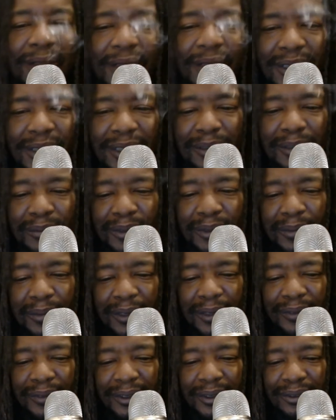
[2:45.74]
Get more
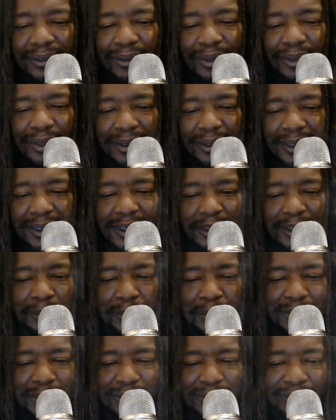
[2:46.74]
motherfuckers going to the
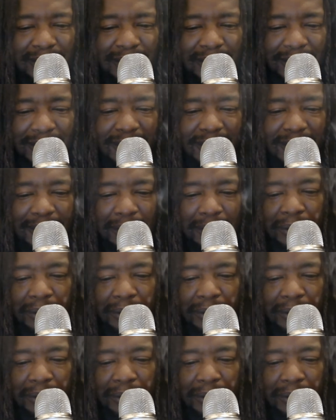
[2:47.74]
dispensary and shit.